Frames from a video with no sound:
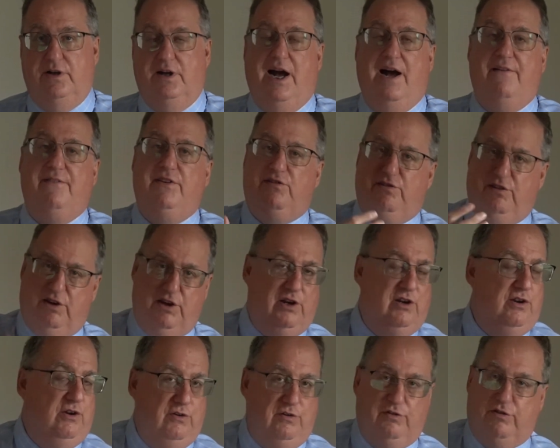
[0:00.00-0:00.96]
Obviously, you
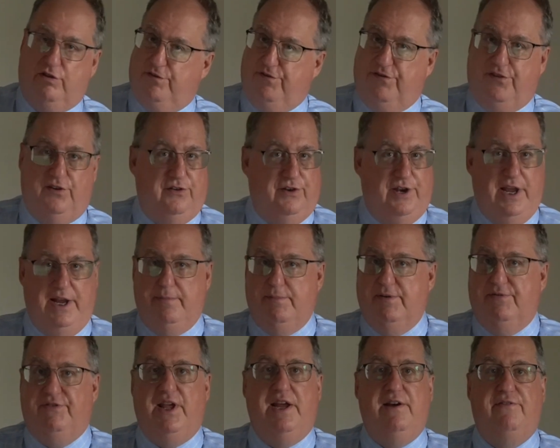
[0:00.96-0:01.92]
use their full name.
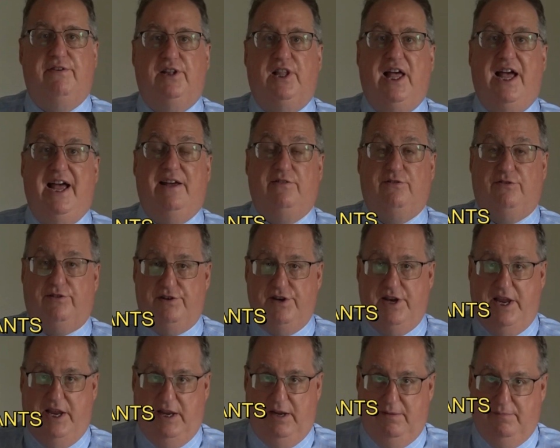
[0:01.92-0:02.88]
If they have a last
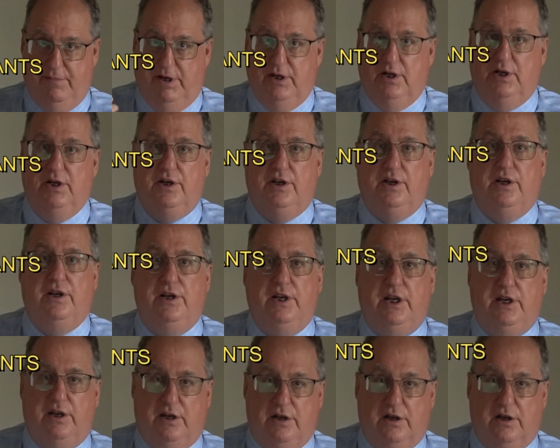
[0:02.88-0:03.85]
name, you need to